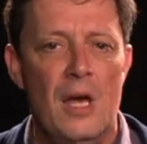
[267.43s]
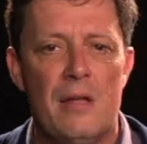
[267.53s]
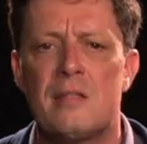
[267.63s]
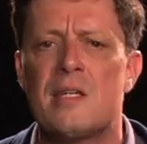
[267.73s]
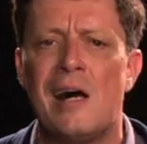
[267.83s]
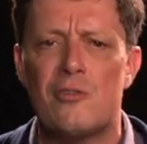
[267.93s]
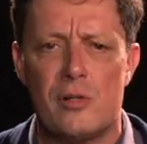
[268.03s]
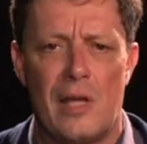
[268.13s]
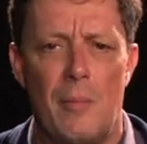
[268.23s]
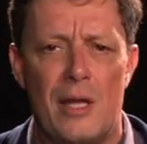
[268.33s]
This cultural
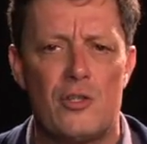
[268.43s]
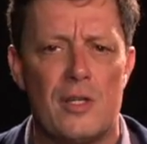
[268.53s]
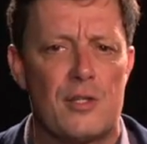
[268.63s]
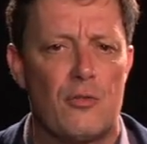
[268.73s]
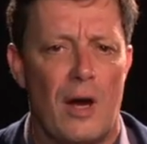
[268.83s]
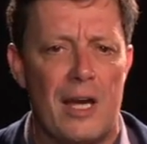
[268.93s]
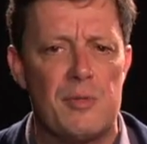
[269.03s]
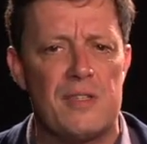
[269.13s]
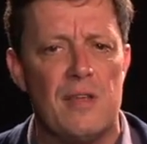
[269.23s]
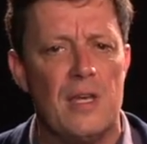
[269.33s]
dimension
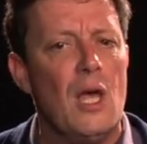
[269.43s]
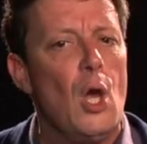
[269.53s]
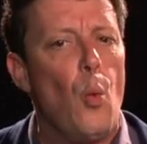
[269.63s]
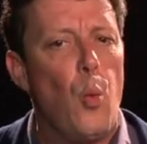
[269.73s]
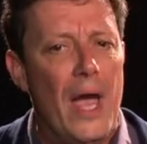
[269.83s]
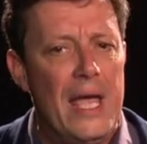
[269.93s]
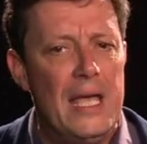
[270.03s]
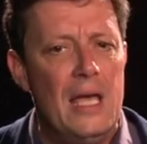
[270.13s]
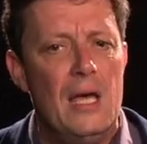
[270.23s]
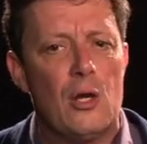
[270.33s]
describes the
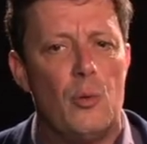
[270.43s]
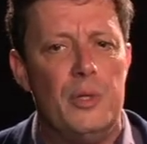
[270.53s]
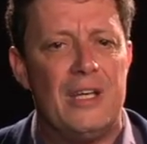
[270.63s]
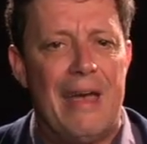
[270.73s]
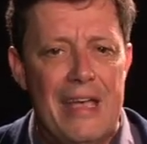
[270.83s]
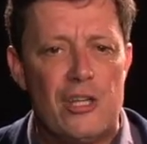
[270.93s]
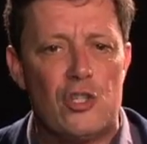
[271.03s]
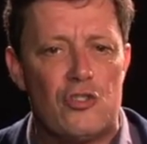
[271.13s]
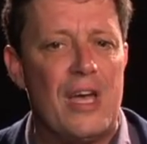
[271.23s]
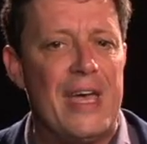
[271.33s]
way
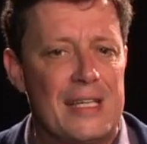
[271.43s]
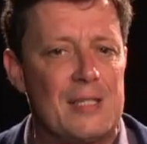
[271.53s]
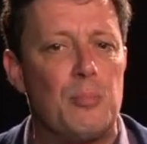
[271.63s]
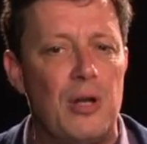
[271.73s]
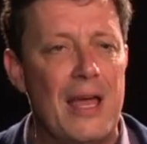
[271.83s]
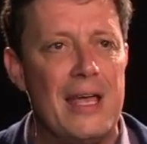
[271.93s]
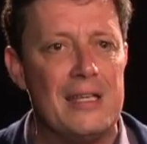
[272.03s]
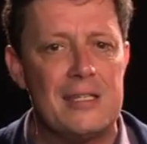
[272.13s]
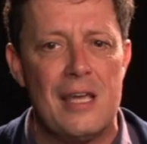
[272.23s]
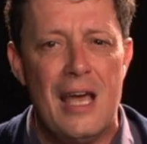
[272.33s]
communication takes
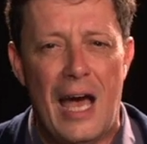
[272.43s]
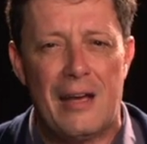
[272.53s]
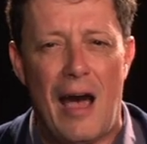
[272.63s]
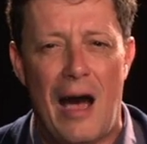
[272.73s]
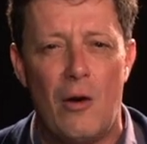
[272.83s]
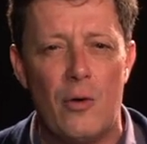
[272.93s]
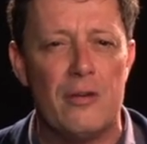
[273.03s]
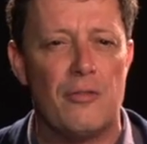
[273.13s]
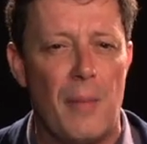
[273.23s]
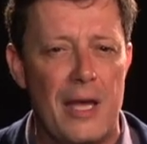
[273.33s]
place and how
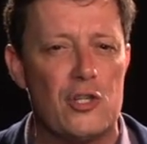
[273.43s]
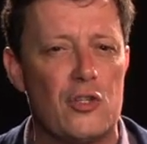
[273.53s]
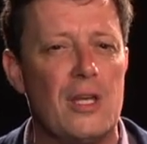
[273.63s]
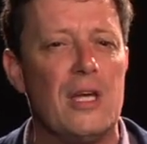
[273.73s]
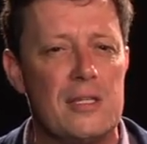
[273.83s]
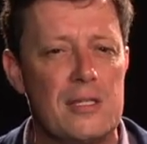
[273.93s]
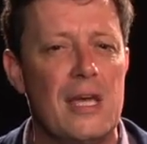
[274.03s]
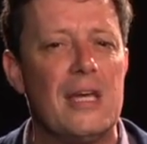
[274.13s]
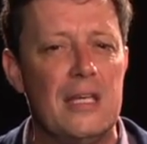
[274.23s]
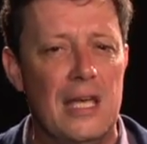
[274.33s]
information is
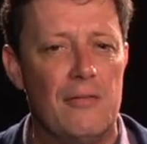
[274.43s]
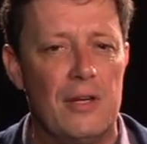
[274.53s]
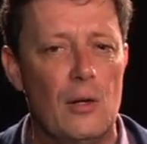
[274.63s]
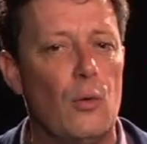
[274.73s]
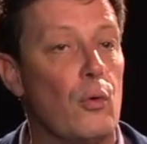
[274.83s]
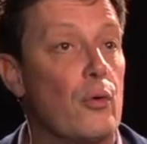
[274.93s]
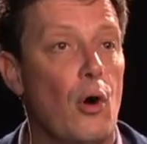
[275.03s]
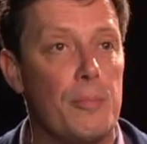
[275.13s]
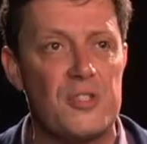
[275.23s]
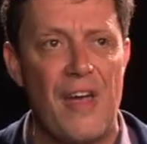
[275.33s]
given or
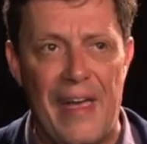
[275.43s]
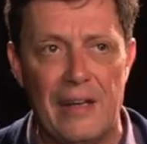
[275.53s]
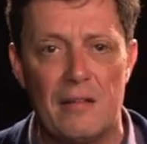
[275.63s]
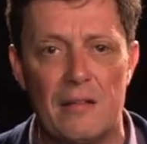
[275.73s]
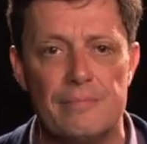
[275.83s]
obtained.